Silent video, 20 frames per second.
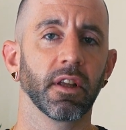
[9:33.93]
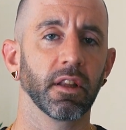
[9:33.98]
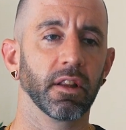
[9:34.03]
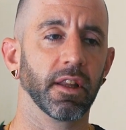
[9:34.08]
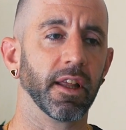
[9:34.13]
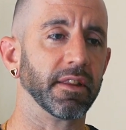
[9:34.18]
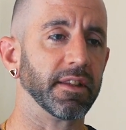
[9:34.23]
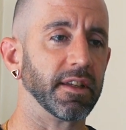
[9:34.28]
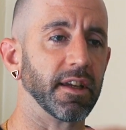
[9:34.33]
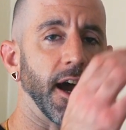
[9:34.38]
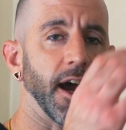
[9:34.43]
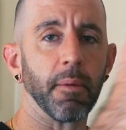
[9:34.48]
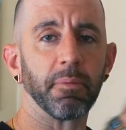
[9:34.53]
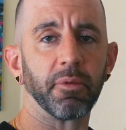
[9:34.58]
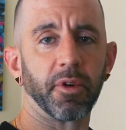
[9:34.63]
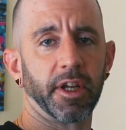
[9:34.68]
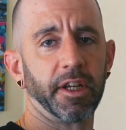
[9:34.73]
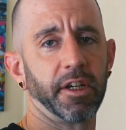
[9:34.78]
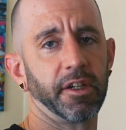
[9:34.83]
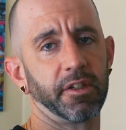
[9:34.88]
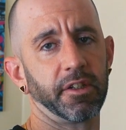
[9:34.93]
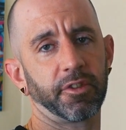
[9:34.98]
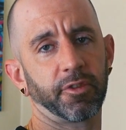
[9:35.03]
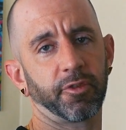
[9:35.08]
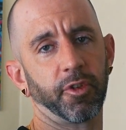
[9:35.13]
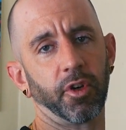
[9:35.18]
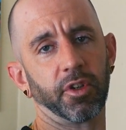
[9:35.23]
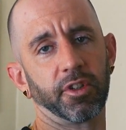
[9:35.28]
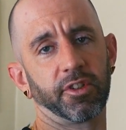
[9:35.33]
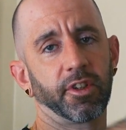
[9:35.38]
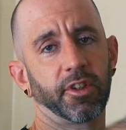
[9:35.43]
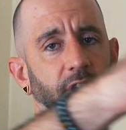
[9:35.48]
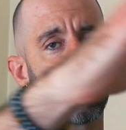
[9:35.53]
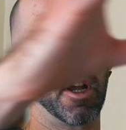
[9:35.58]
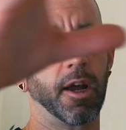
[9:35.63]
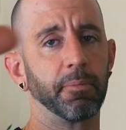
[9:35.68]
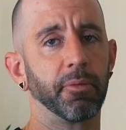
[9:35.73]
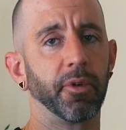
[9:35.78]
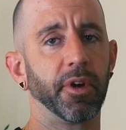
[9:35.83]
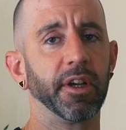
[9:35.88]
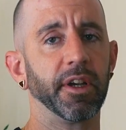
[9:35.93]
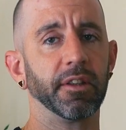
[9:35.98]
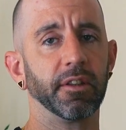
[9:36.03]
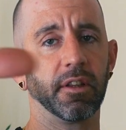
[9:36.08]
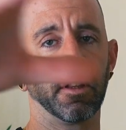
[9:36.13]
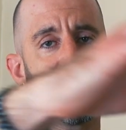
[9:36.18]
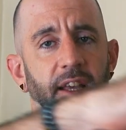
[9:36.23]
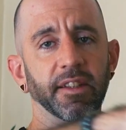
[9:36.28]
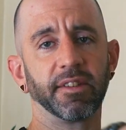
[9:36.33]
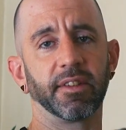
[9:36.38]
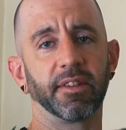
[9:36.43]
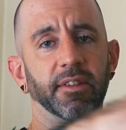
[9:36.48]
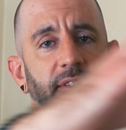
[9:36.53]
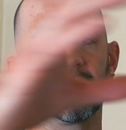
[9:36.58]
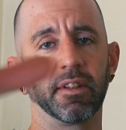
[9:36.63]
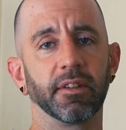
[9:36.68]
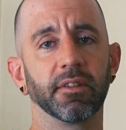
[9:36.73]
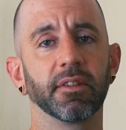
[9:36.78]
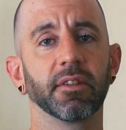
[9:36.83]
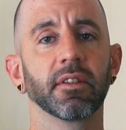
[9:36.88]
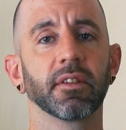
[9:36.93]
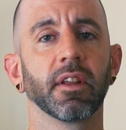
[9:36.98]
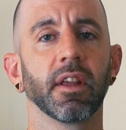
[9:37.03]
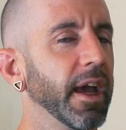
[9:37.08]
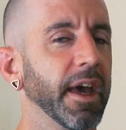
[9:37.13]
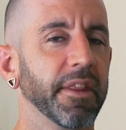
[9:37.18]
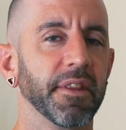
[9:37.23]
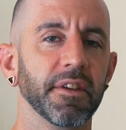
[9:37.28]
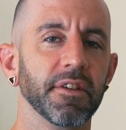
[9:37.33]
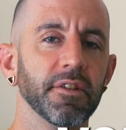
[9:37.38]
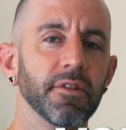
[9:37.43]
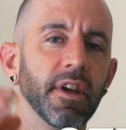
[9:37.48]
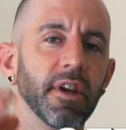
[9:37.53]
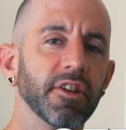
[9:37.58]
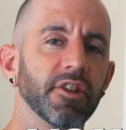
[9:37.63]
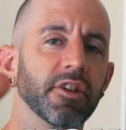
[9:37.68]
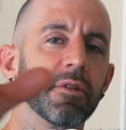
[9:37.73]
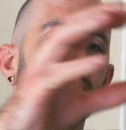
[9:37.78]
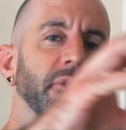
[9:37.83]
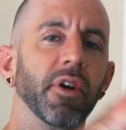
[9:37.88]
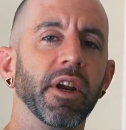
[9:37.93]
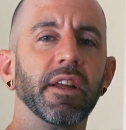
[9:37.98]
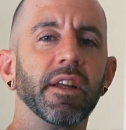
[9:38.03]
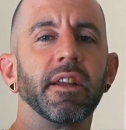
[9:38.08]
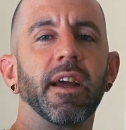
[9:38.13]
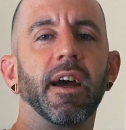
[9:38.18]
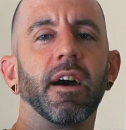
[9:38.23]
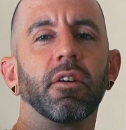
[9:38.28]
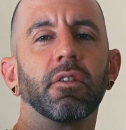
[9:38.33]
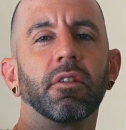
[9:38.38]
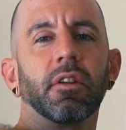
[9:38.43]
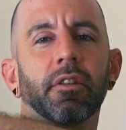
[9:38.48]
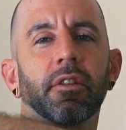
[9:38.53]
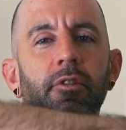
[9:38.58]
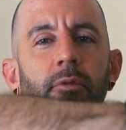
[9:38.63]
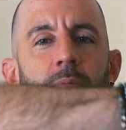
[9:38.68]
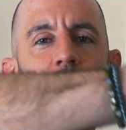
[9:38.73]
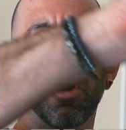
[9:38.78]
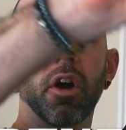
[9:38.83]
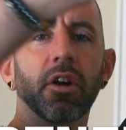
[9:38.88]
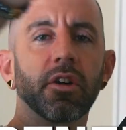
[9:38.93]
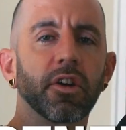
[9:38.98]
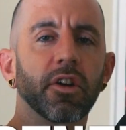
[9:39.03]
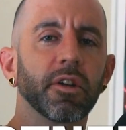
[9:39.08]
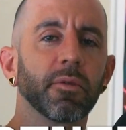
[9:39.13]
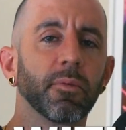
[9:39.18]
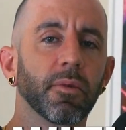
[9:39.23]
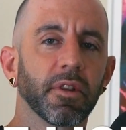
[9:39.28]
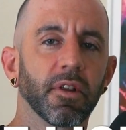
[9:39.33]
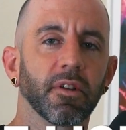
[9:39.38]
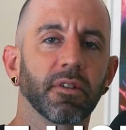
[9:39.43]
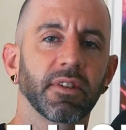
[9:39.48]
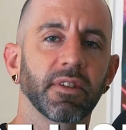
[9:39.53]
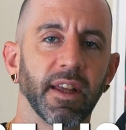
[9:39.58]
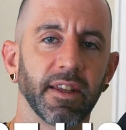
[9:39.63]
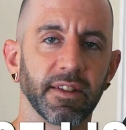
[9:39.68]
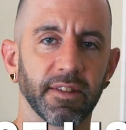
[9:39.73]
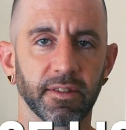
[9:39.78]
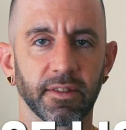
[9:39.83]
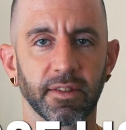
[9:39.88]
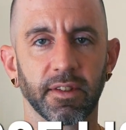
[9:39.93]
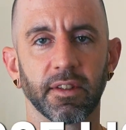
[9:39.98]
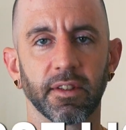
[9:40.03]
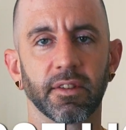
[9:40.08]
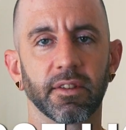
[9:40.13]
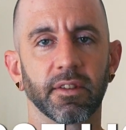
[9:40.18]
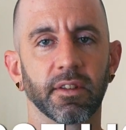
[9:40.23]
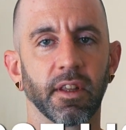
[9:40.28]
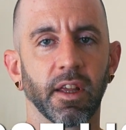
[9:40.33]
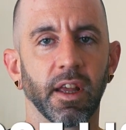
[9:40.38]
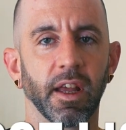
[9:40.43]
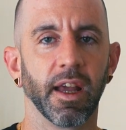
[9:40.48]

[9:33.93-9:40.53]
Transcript: Let the operators focus on operating the licenses. And then you get your brand out through partnering with those licenses.